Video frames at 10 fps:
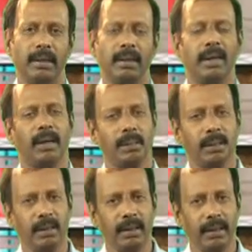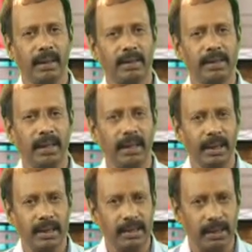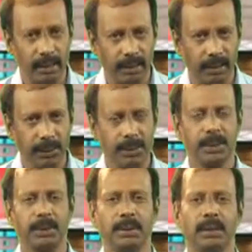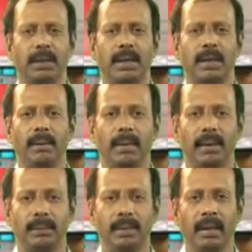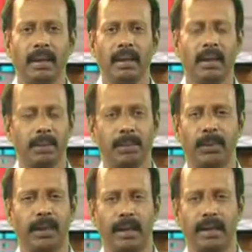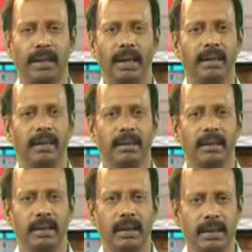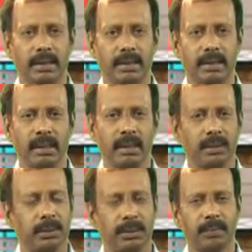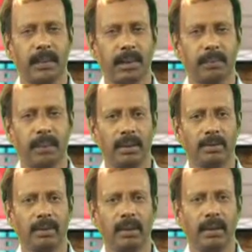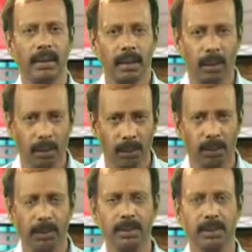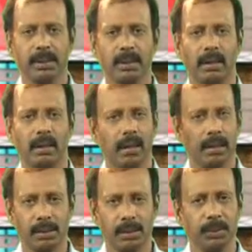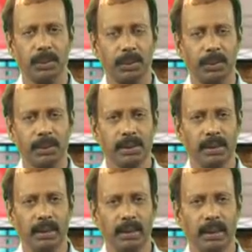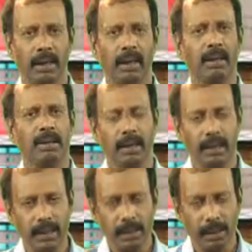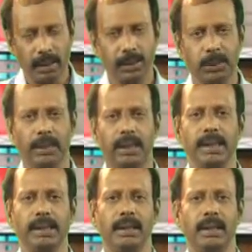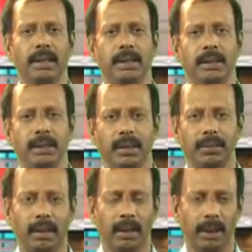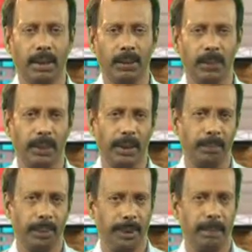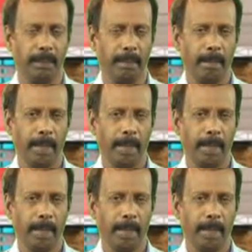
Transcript: carbon dioxide is reduced to the level of carbohydrate, that is to the form of glucose or sucrose, and there is also regeneration of RUBP.